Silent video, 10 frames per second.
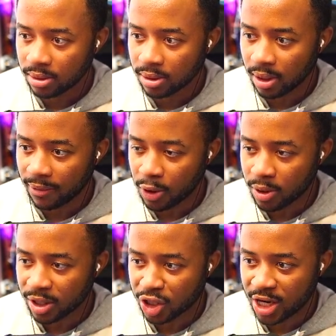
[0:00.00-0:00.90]
if you
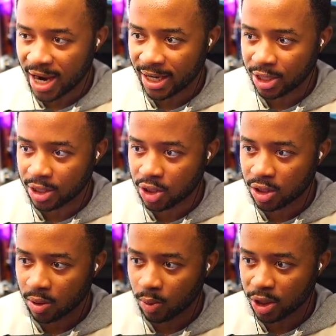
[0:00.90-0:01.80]
could change
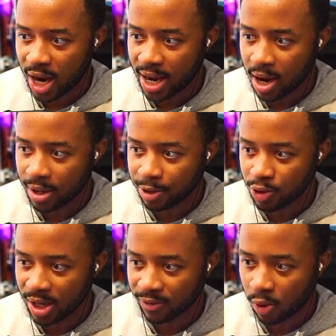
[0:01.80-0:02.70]
which icon you
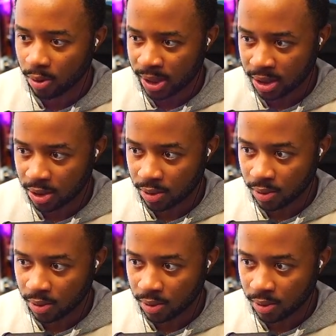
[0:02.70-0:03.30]
transformed into.